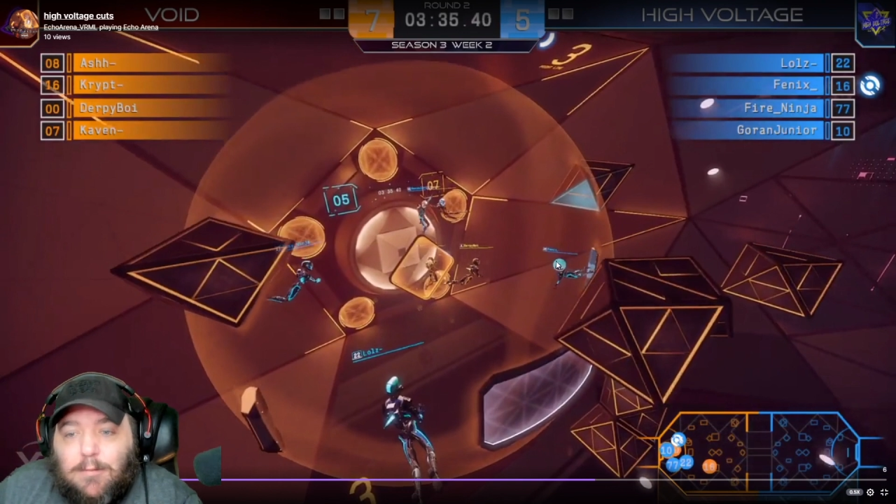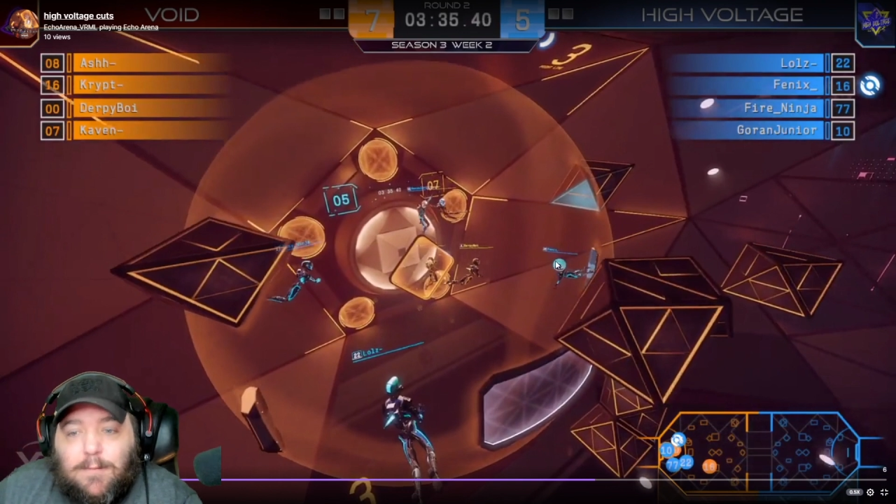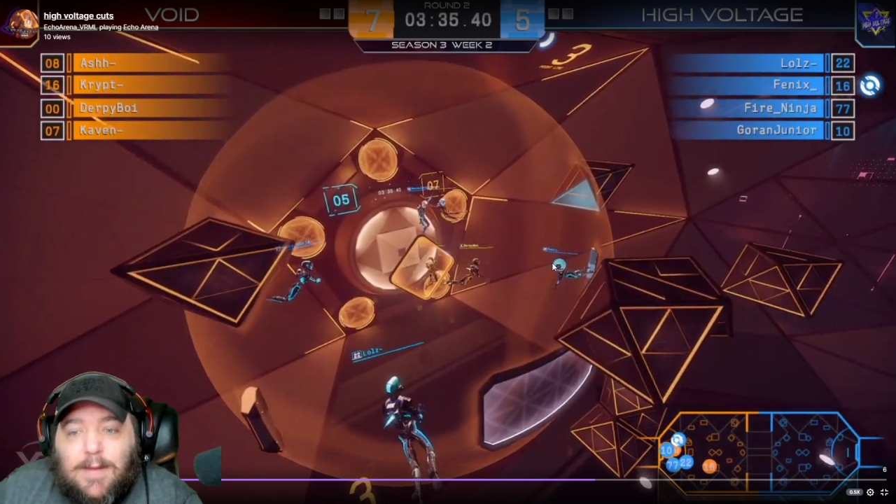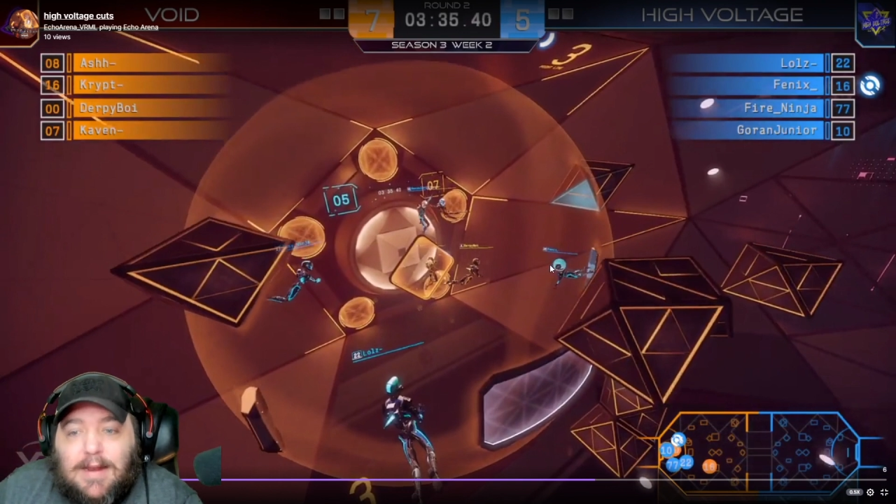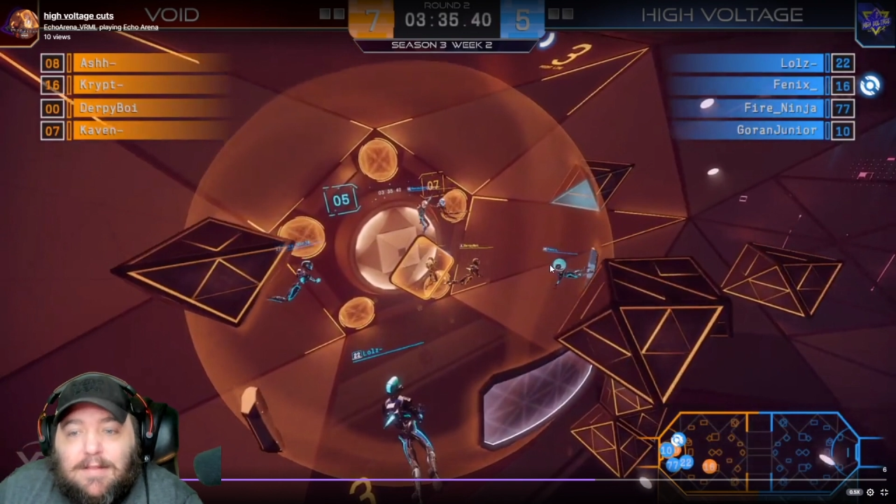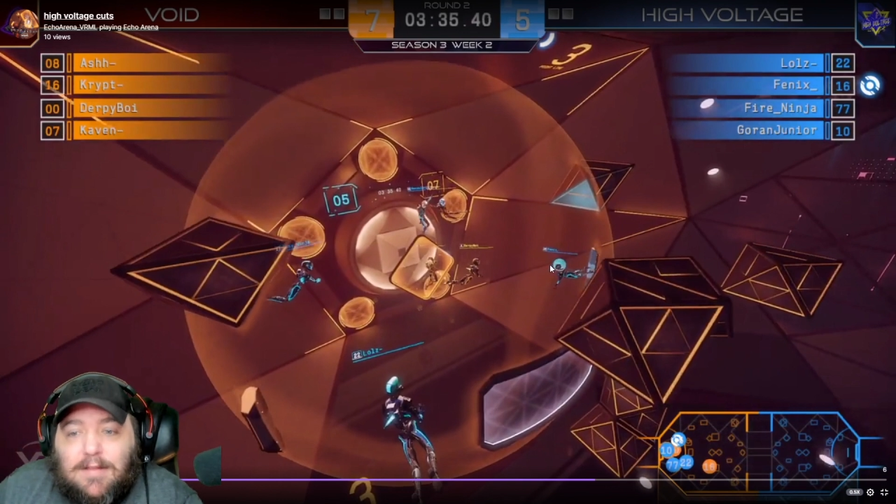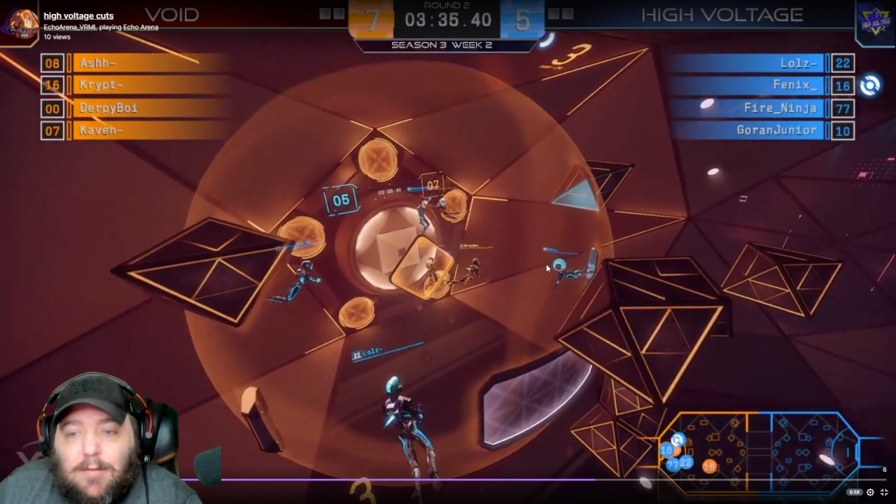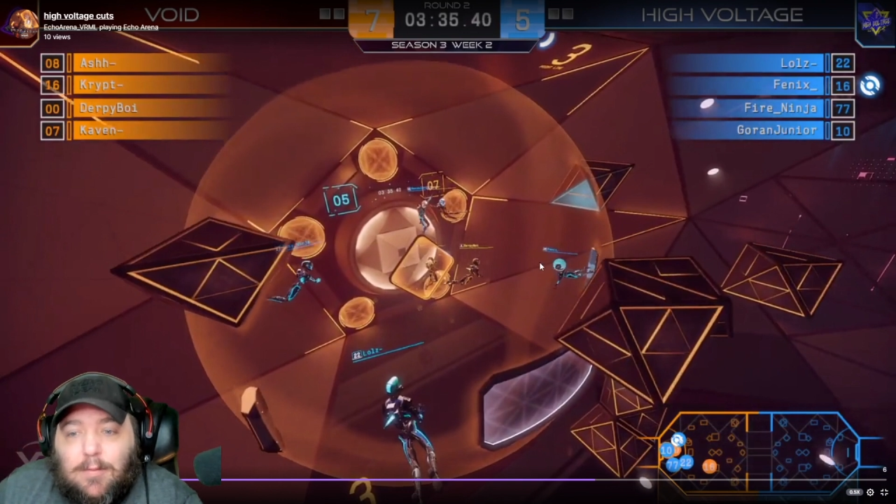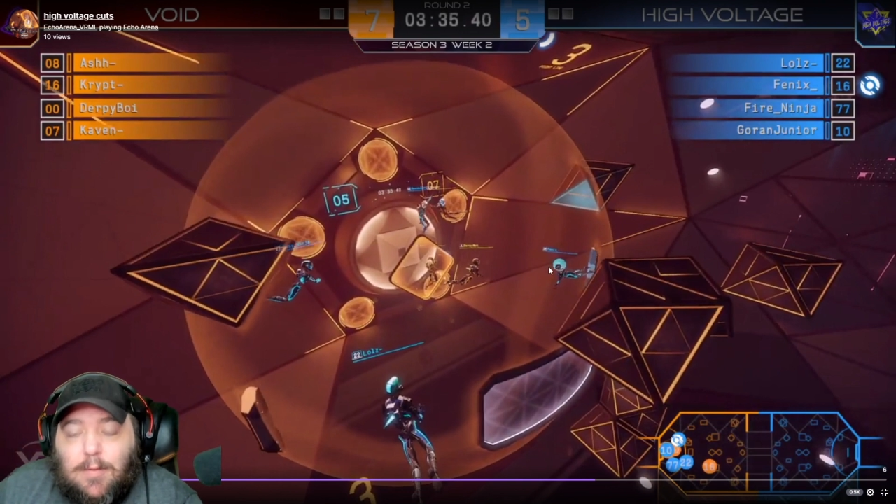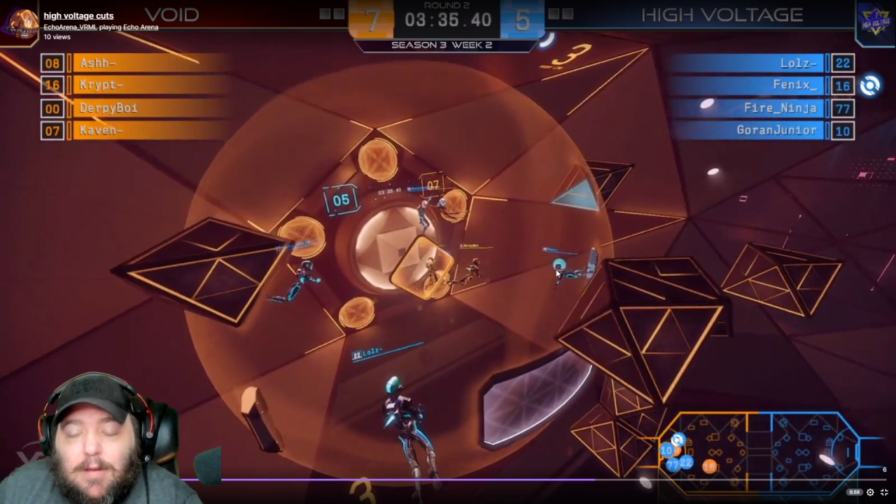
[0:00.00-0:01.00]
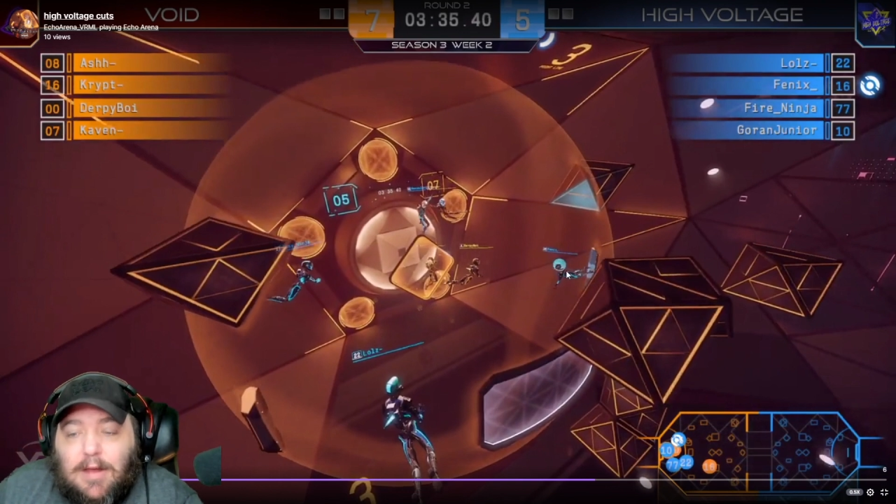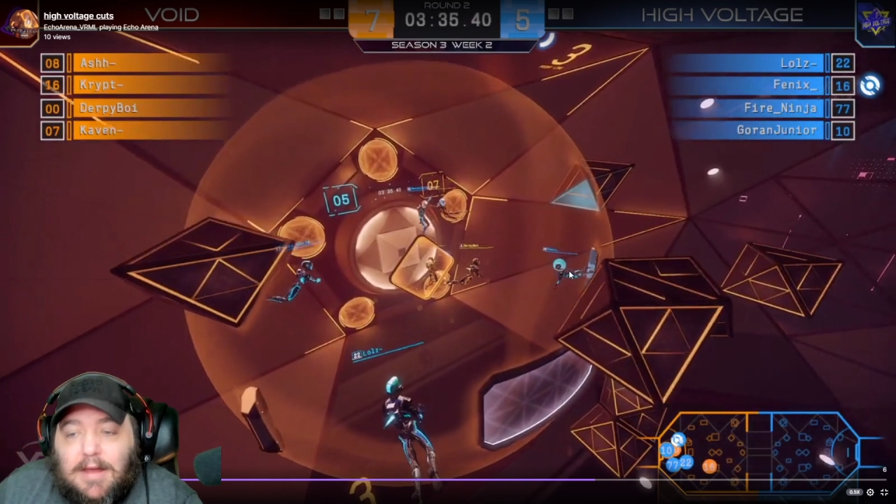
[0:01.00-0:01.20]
for Phoenix to